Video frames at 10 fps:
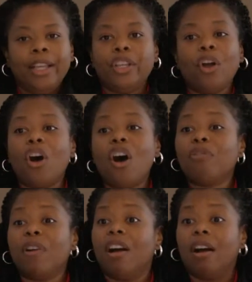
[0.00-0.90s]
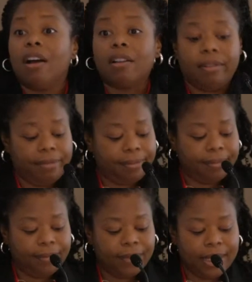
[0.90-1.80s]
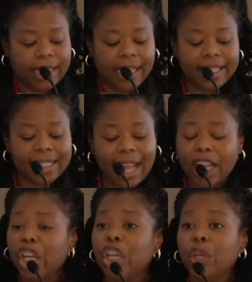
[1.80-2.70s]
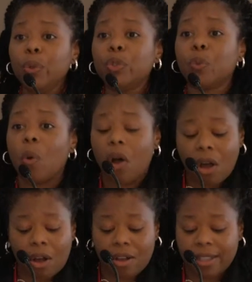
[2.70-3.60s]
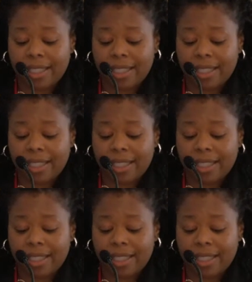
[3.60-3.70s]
You're all wrong. It's like a huge wall,